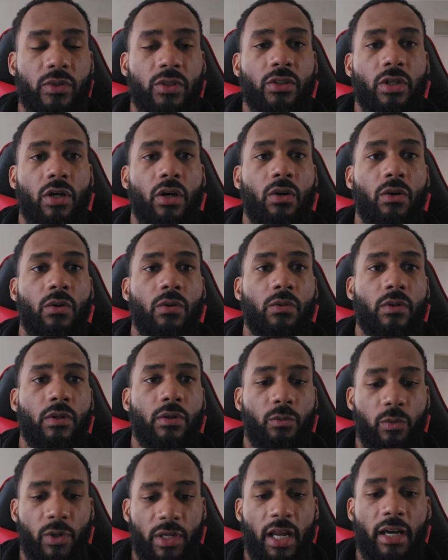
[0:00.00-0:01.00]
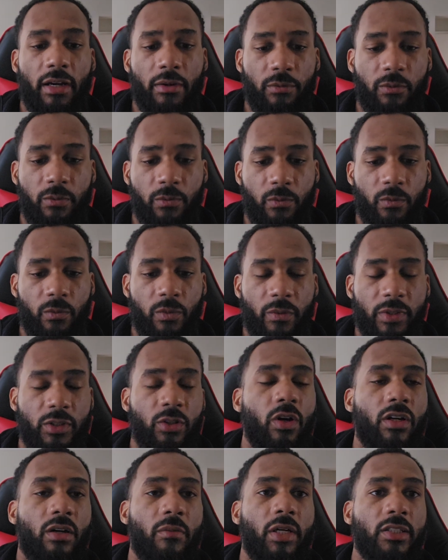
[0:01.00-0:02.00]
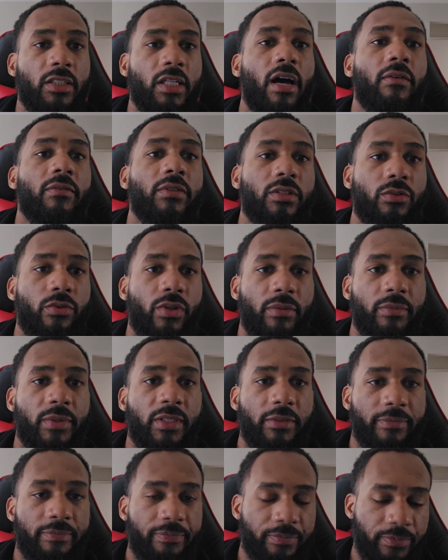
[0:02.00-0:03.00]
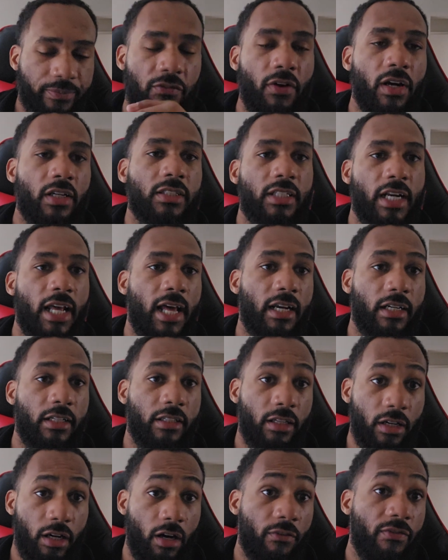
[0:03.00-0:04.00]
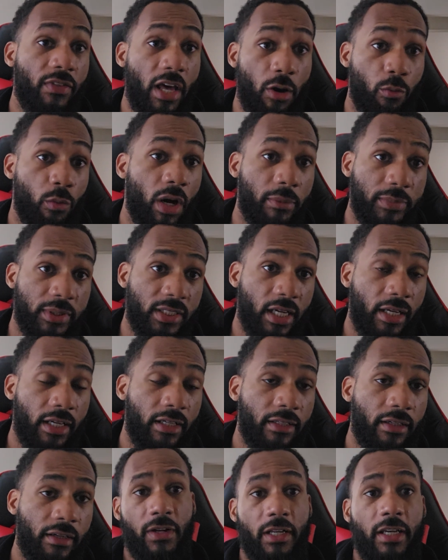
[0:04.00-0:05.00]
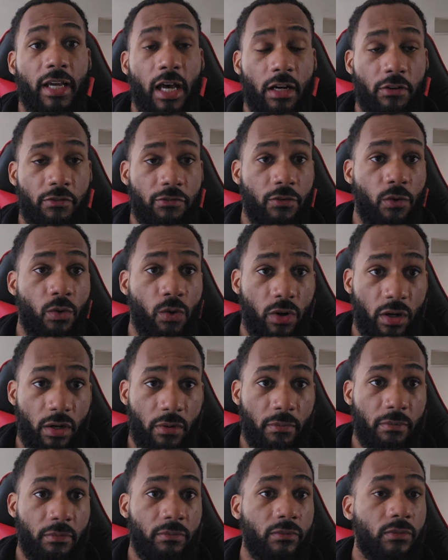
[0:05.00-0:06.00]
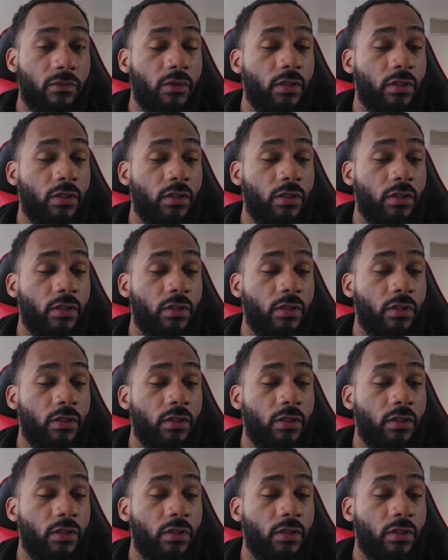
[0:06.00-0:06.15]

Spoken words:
So when we're talking about JavaScript, functionality of that website, filling out a form,